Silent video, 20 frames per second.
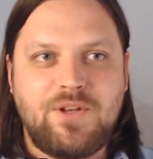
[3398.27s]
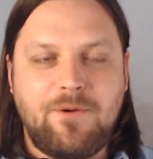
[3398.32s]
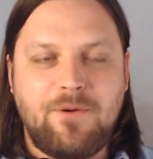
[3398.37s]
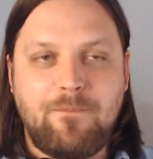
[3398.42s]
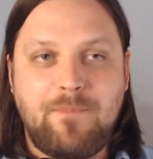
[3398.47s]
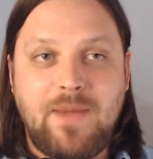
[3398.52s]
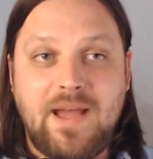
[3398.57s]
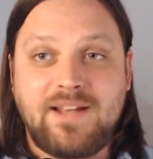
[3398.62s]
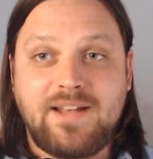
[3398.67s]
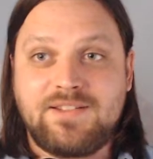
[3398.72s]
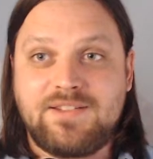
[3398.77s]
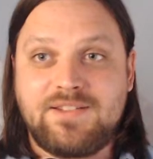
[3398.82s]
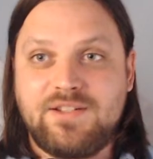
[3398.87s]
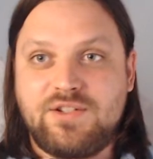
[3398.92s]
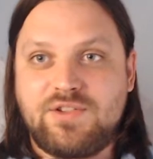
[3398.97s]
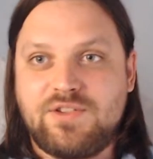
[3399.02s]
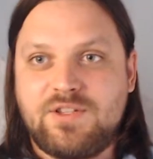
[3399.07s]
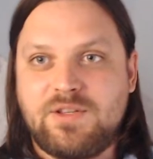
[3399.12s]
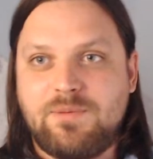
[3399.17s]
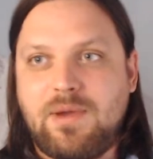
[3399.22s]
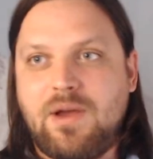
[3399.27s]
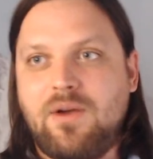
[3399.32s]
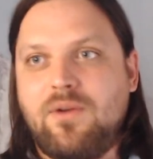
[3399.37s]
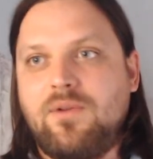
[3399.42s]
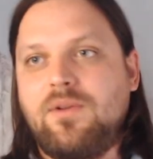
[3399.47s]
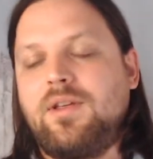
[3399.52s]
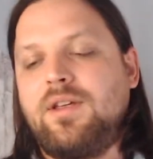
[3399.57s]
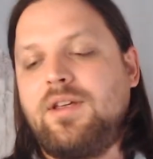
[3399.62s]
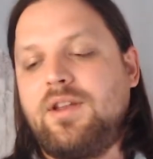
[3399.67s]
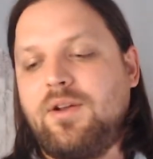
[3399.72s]
bad decisions
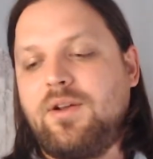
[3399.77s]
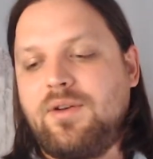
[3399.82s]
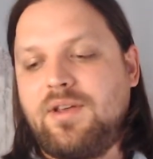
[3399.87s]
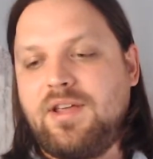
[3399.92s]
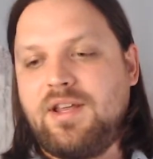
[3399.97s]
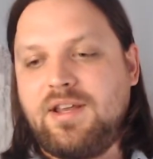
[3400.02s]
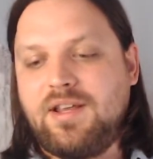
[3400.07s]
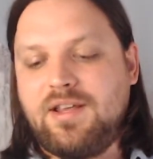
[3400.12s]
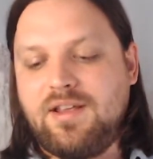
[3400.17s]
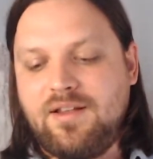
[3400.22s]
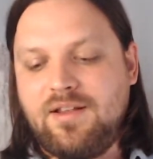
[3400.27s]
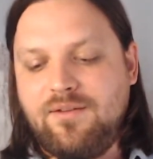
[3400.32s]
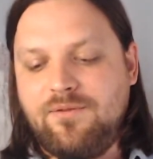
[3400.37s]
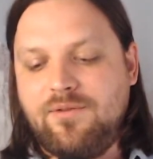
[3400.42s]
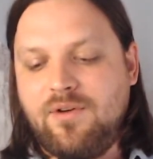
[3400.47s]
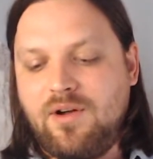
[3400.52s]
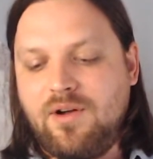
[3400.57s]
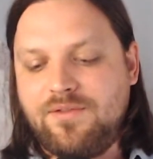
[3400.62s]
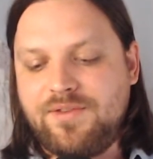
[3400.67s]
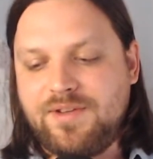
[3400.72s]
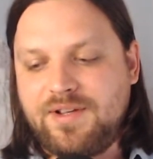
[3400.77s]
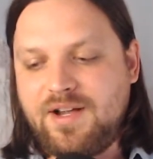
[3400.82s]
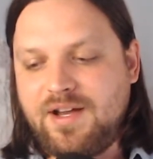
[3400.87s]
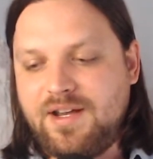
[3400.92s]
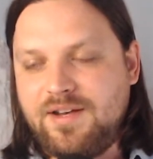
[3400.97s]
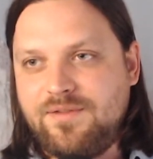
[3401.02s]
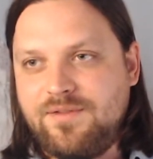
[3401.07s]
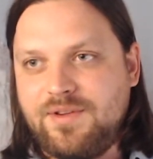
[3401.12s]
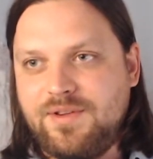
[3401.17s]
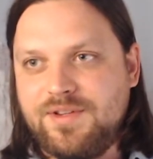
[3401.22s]
about getting involved in
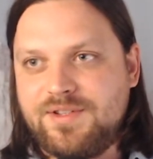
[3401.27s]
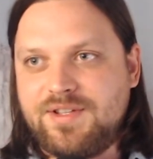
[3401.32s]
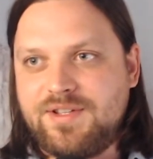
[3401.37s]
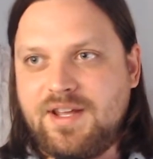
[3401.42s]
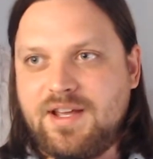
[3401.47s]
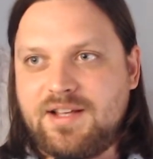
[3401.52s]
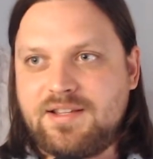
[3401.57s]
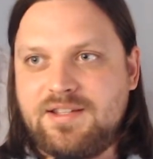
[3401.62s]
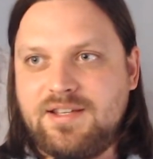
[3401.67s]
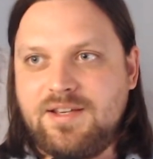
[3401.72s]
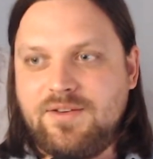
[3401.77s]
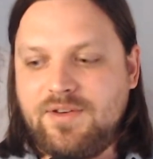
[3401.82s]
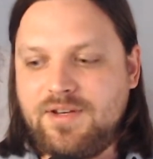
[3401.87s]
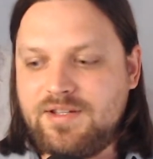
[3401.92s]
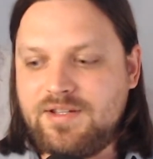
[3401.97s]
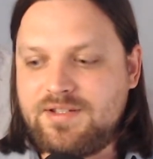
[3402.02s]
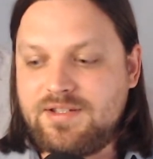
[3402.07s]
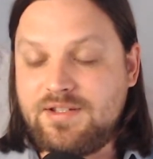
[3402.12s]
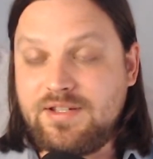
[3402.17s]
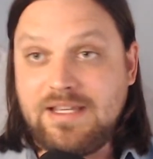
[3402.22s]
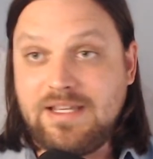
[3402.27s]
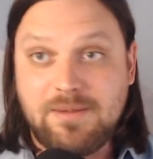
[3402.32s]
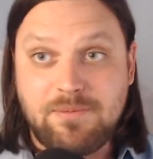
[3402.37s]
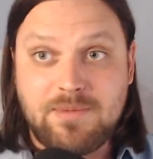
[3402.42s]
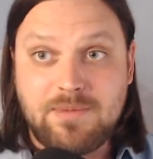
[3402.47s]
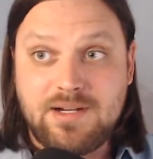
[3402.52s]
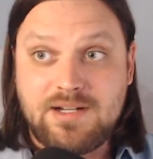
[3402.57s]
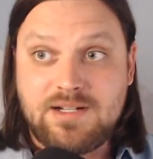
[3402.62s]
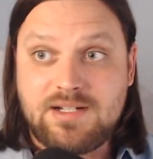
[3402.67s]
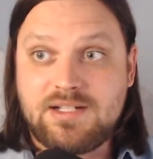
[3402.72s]
kind of illicit activities to
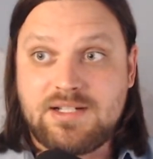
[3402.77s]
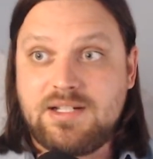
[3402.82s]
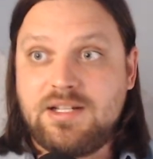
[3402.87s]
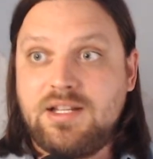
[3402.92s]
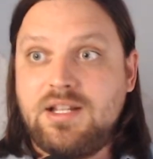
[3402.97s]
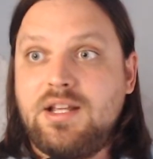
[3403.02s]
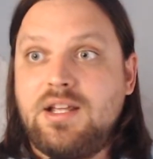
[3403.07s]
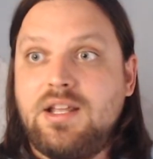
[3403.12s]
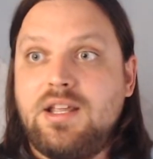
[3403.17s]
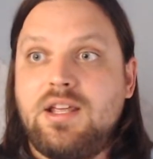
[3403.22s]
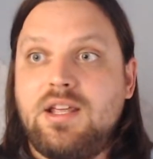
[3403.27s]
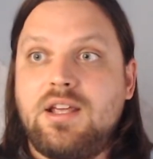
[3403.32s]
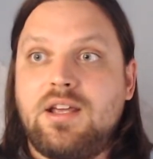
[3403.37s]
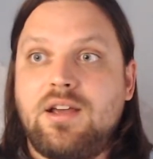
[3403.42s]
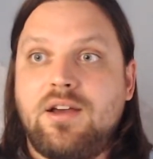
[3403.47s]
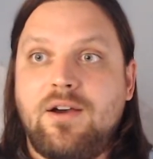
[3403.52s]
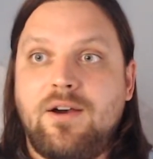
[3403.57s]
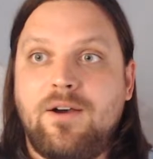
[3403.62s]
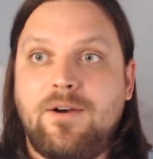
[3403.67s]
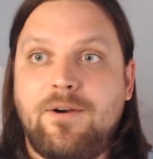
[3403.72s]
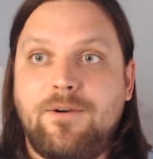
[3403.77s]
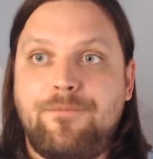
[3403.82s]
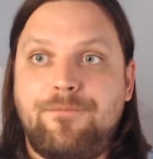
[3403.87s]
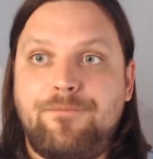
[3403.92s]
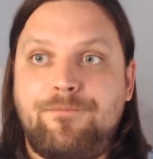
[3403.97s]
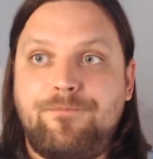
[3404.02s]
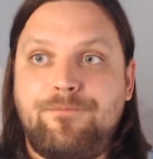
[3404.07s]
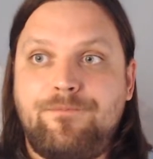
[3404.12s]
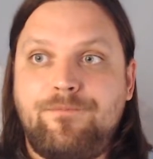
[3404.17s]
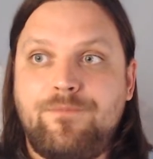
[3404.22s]
get by.
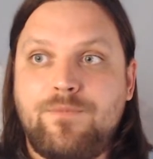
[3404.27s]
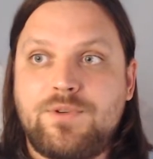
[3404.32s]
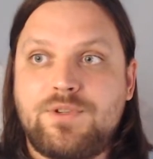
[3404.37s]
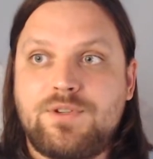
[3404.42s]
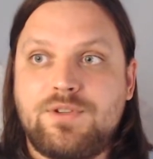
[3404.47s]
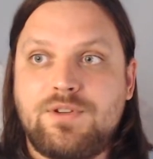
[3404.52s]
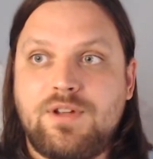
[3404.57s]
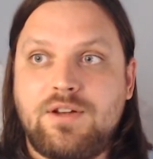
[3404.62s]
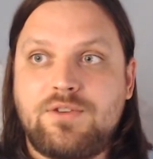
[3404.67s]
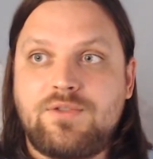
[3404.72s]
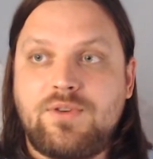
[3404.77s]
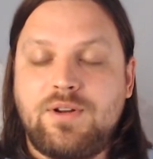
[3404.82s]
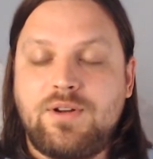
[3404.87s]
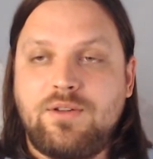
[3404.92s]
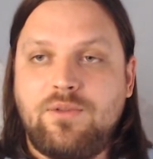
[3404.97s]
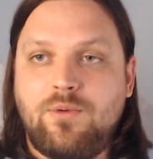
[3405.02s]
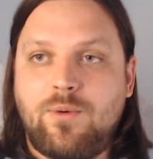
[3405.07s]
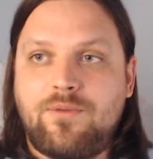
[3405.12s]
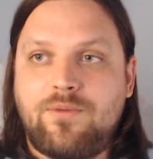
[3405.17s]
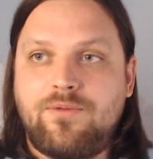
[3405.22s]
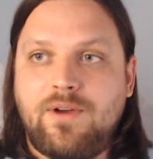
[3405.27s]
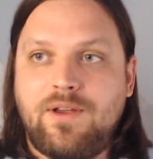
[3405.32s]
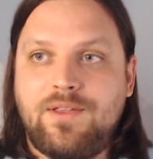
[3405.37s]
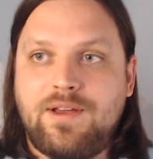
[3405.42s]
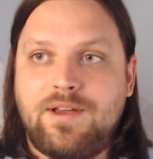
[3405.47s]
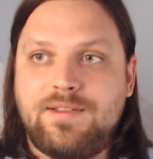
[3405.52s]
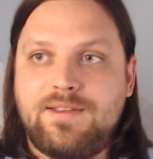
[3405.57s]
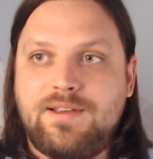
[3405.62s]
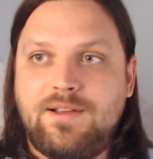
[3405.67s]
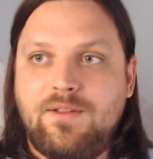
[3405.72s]
Which is not trying to glorify
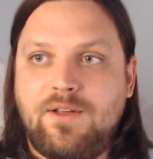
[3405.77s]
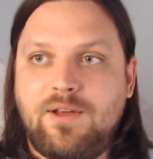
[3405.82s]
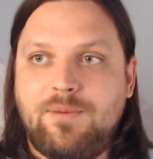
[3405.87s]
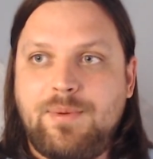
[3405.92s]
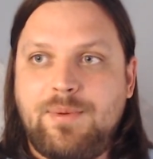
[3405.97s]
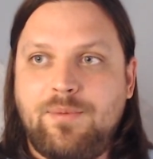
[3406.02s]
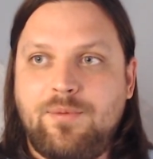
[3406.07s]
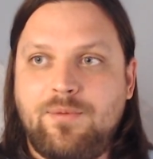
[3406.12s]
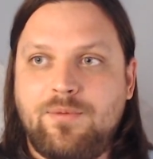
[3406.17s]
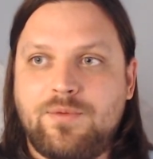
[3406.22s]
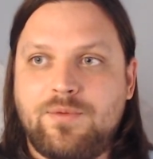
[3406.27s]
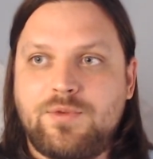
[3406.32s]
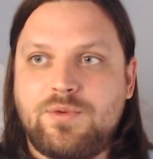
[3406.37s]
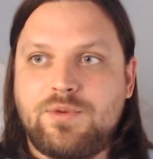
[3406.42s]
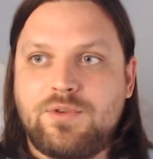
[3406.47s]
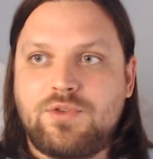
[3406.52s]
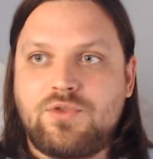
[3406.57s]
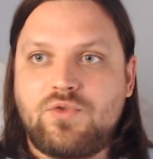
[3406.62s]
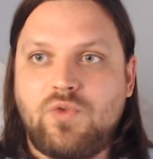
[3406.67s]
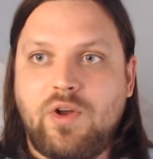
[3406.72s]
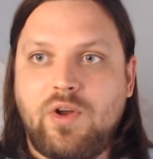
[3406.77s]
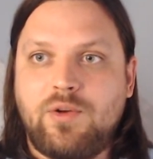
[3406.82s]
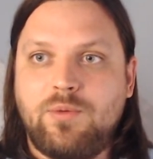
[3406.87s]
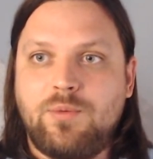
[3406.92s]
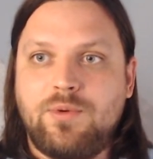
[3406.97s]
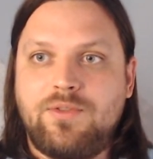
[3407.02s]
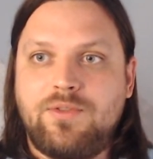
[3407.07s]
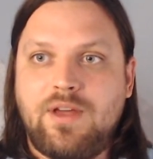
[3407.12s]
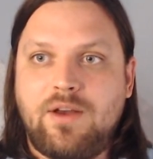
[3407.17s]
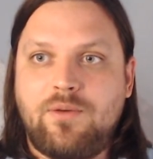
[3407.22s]
that. I think a lot of people sort of
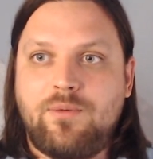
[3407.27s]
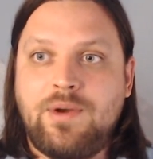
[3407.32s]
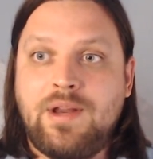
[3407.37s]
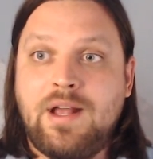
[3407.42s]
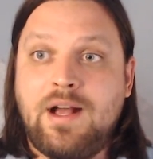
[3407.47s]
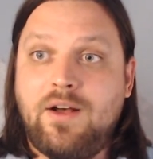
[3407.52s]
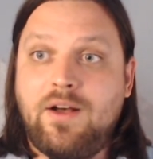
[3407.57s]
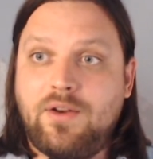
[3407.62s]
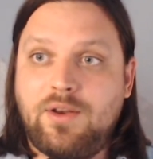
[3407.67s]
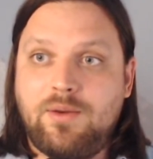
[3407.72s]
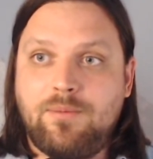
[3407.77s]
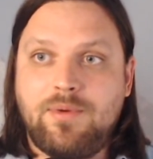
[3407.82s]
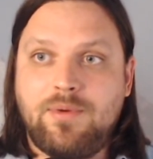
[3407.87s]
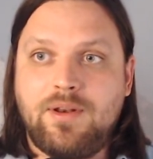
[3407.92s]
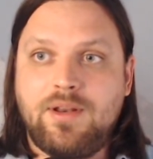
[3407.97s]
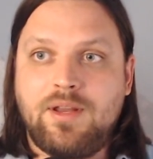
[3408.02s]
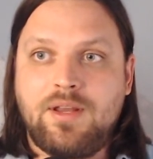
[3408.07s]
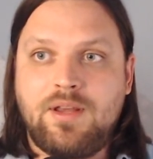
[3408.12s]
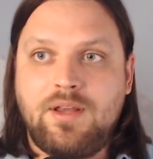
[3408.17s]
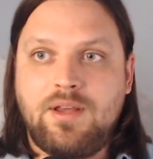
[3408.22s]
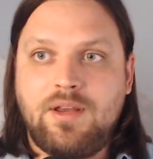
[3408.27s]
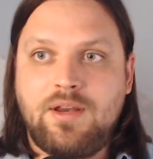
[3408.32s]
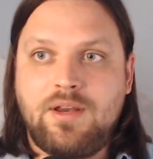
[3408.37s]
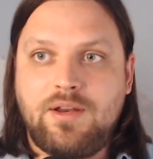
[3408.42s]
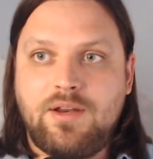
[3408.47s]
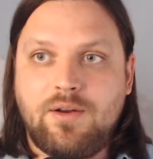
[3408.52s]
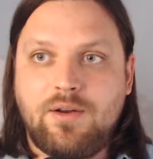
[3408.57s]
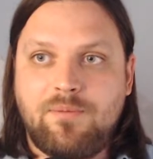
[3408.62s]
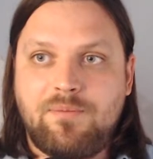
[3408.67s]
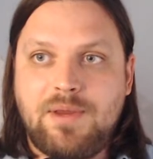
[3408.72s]
struggle with that reality, but
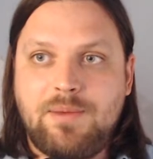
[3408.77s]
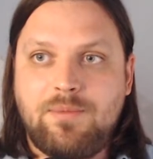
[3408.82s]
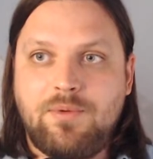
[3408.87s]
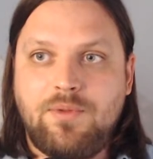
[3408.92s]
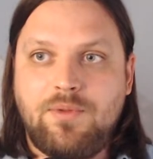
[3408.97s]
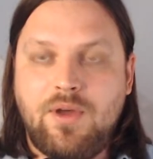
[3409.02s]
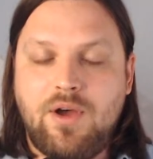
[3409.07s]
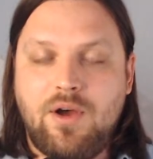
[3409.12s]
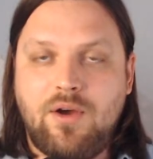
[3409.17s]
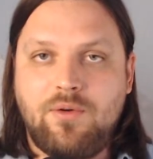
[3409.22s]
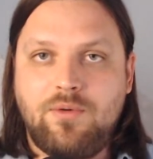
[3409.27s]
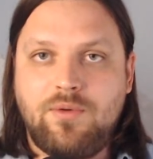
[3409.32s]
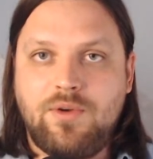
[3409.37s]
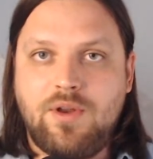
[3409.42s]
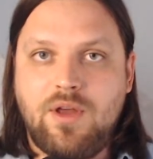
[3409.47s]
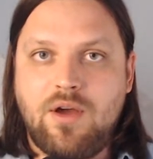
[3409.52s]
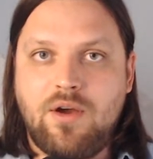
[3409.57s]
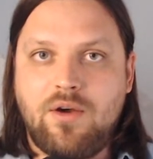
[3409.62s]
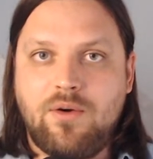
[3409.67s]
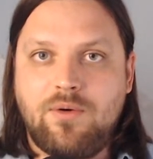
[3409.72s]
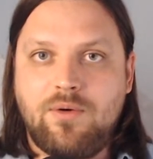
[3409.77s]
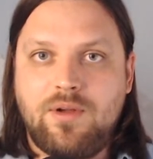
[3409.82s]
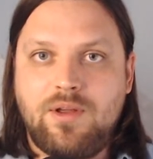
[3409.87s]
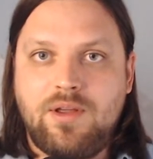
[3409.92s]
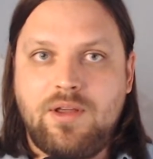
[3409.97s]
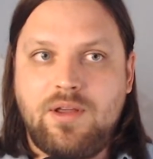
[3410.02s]
people who know.